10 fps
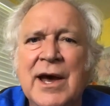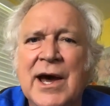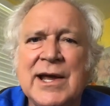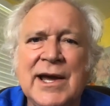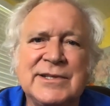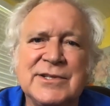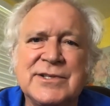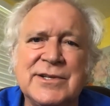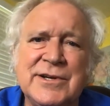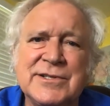I got the
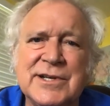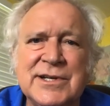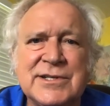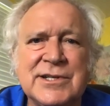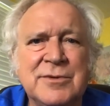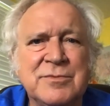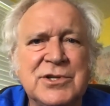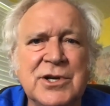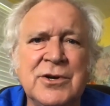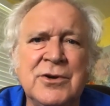SiriusXM
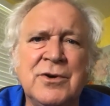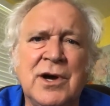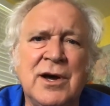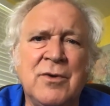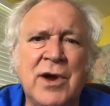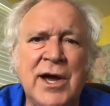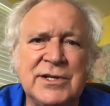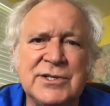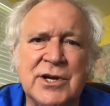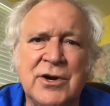show. I'll write
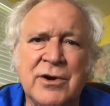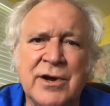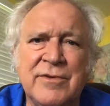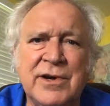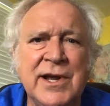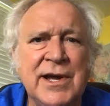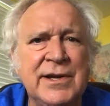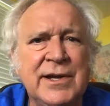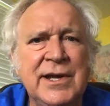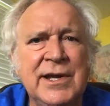a song every now
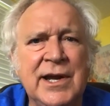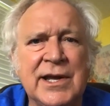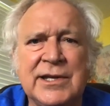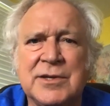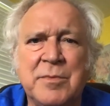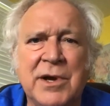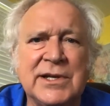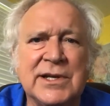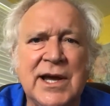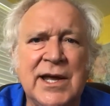and then. I get to make
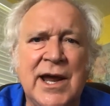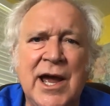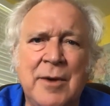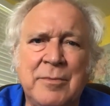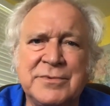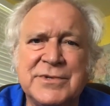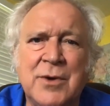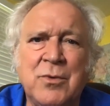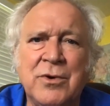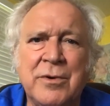the kind of albums
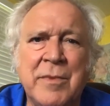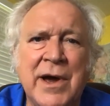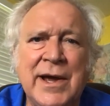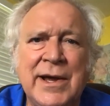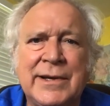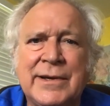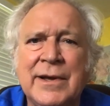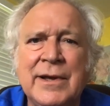I want to make.